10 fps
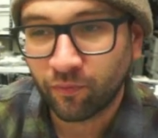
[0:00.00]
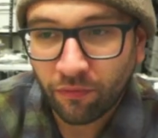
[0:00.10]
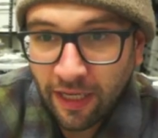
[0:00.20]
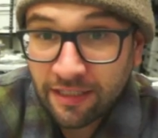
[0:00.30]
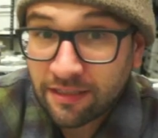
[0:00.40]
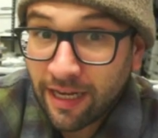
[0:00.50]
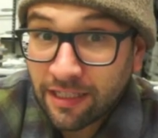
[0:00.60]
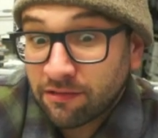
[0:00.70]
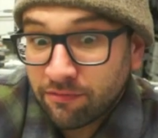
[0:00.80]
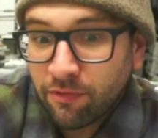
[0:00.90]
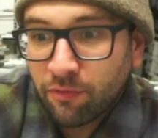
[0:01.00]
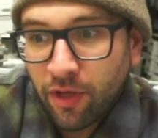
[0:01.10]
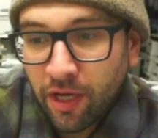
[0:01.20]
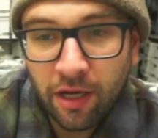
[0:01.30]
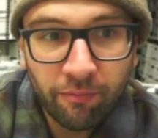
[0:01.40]
as
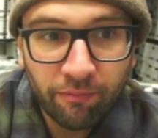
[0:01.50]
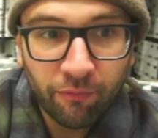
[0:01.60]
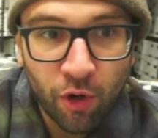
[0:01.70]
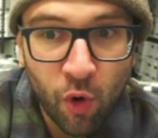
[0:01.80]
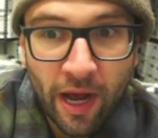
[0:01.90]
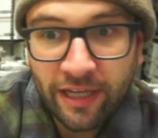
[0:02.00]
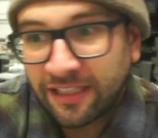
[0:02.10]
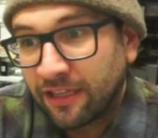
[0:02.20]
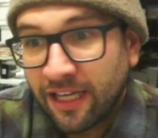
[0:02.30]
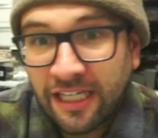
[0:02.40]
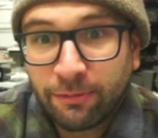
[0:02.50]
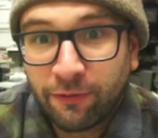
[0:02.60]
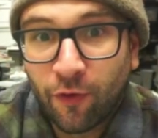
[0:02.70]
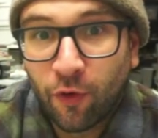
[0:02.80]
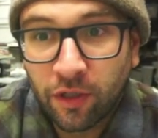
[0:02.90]
the who I sent things
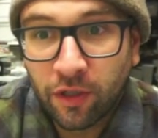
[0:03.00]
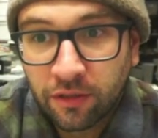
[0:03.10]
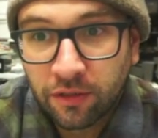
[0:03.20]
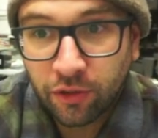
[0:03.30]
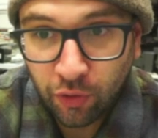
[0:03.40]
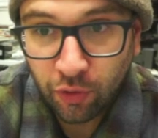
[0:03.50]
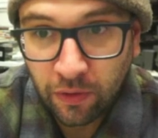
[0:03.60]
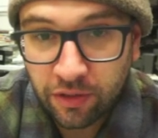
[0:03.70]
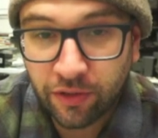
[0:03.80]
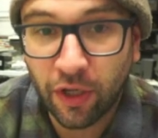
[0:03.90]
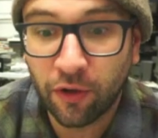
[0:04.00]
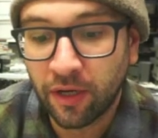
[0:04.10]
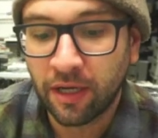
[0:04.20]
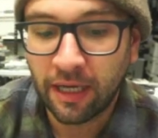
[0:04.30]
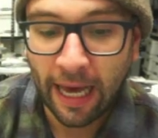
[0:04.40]
before to, so
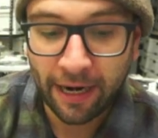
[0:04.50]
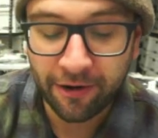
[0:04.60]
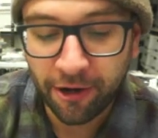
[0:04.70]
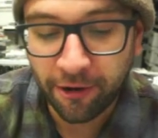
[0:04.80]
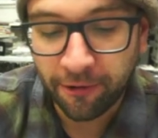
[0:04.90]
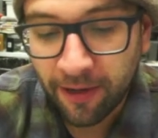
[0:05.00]
I don't know.